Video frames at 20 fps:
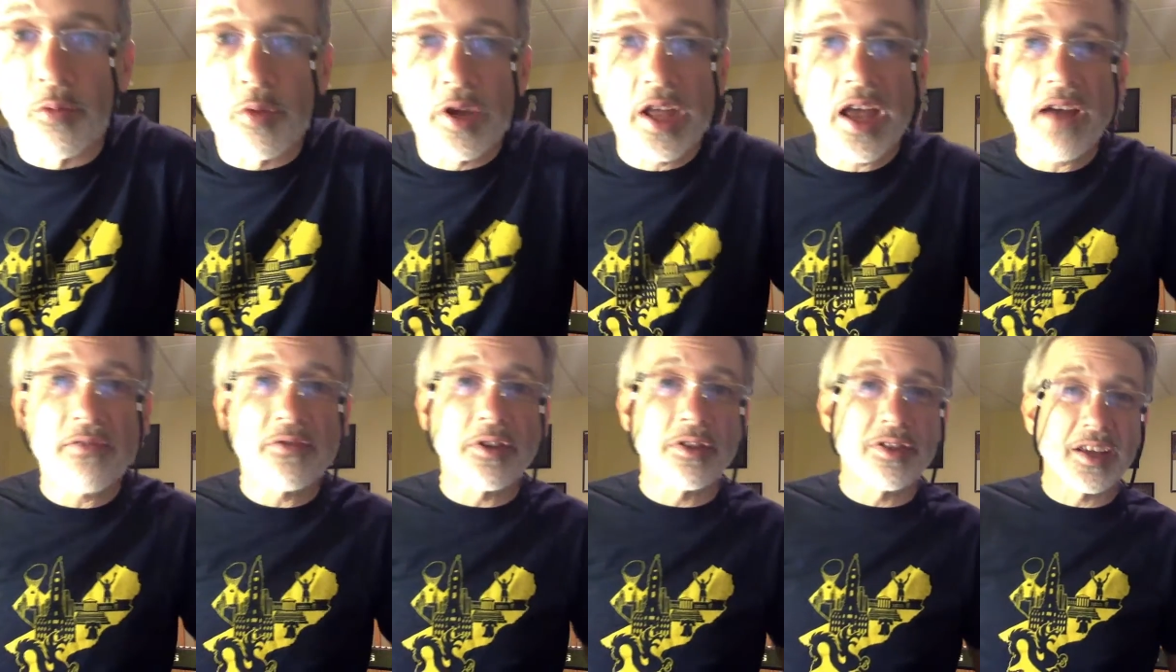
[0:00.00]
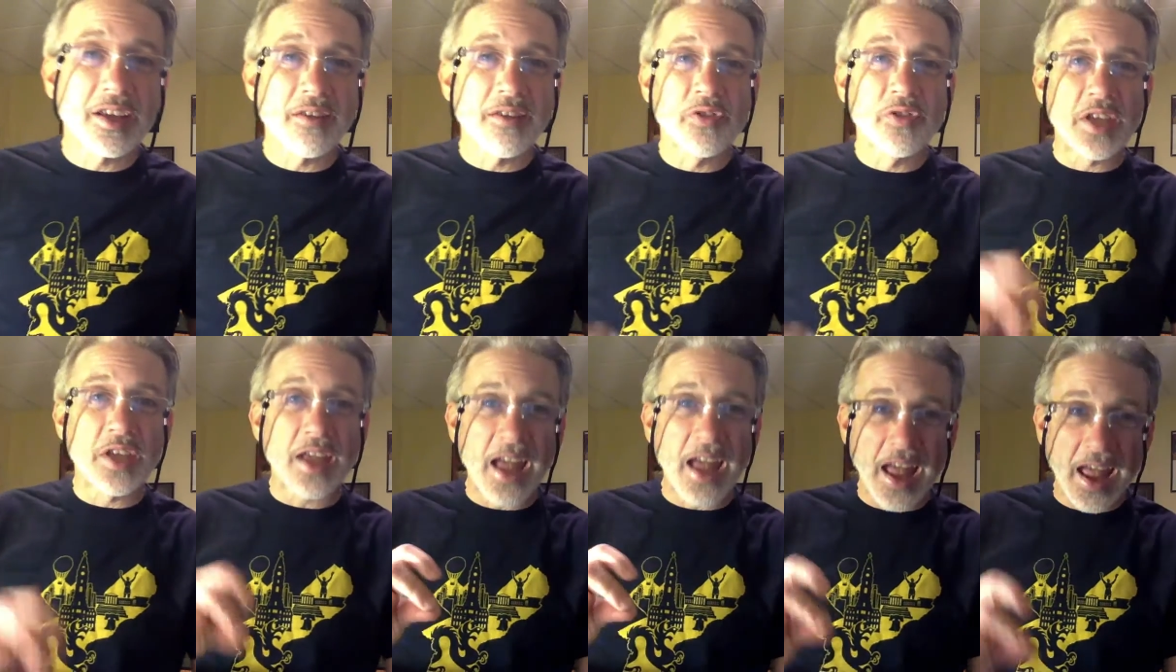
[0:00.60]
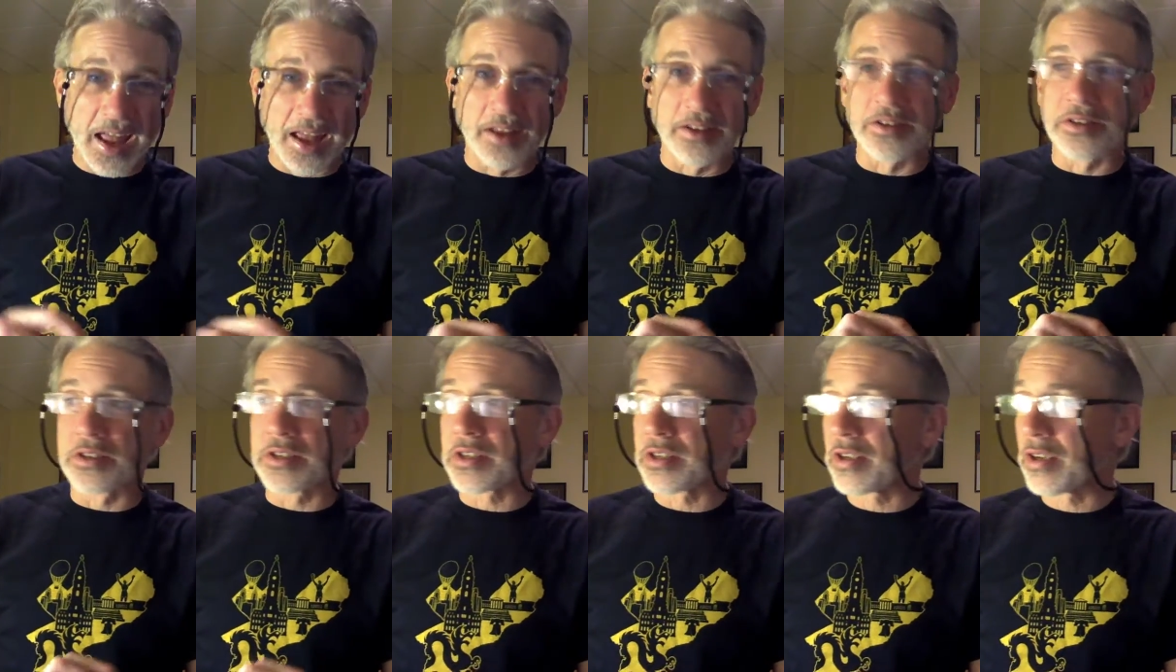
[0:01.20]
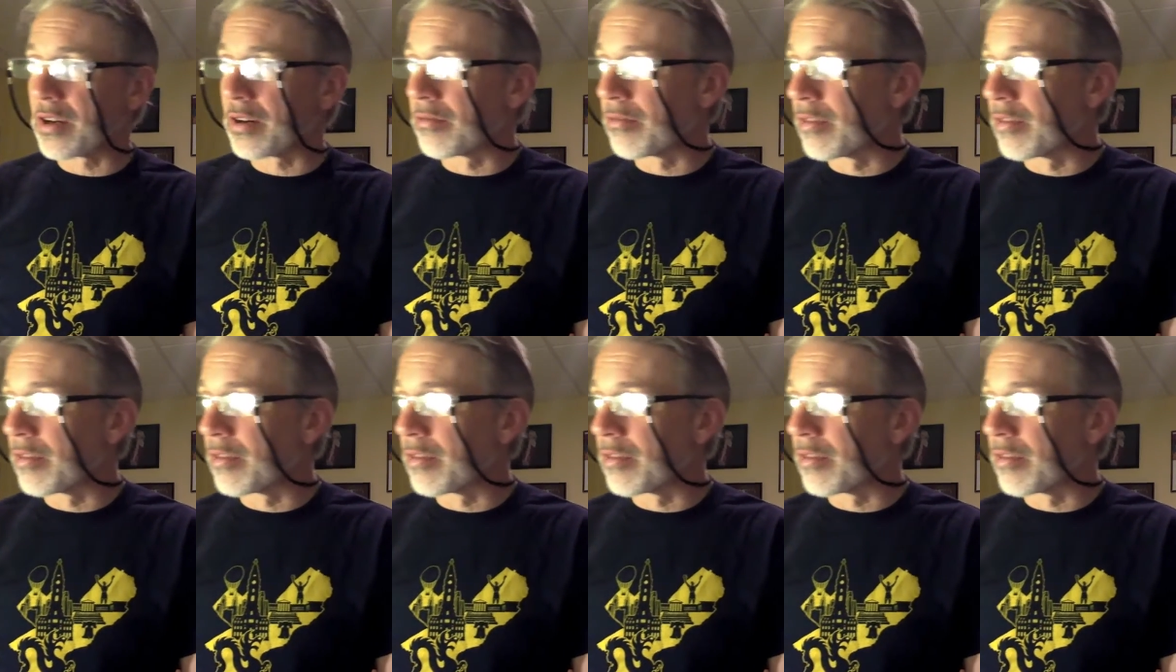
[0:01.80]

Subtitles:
we have to think of the ands, all